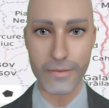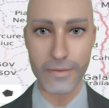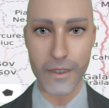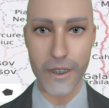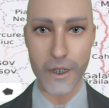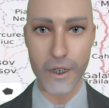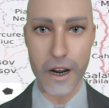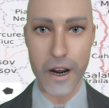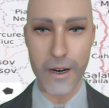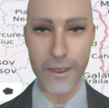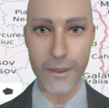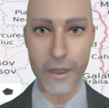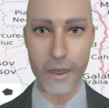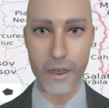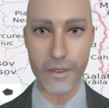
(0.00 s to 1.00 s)
13 hours
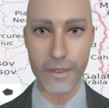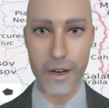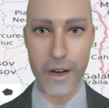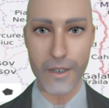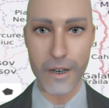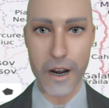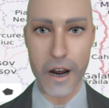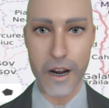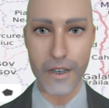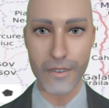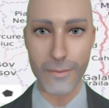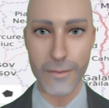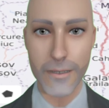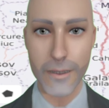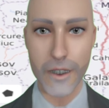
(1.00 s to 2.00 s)
ago, 5
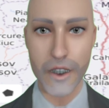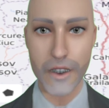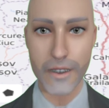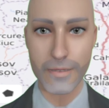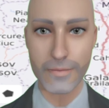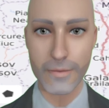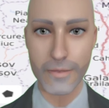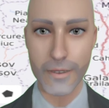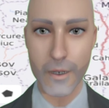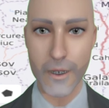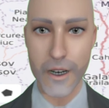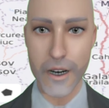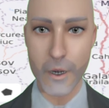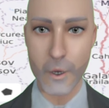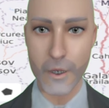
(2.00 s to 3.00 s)
people were
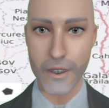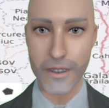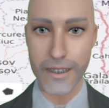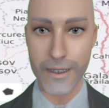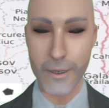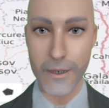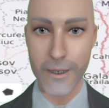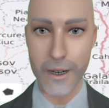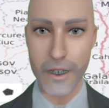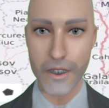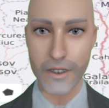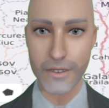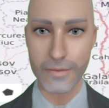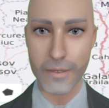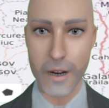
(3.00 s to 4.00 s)
unfortunately wounded as a
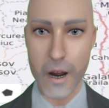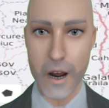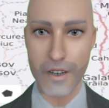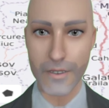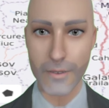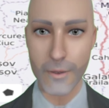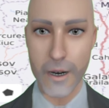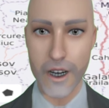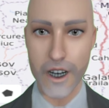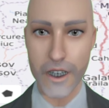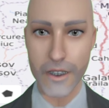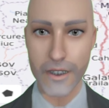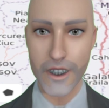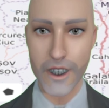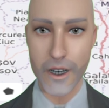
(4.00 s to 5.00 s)
result of
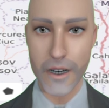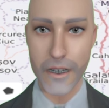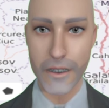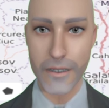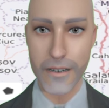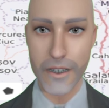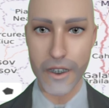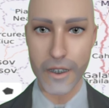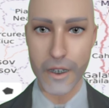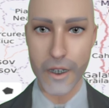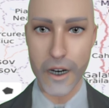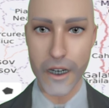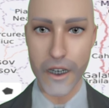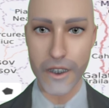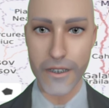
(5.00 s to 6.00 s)
Russian shelling in
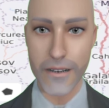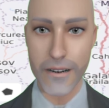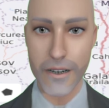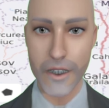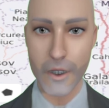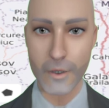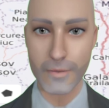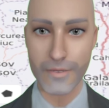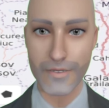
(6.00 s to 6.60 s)
Mykolaiv.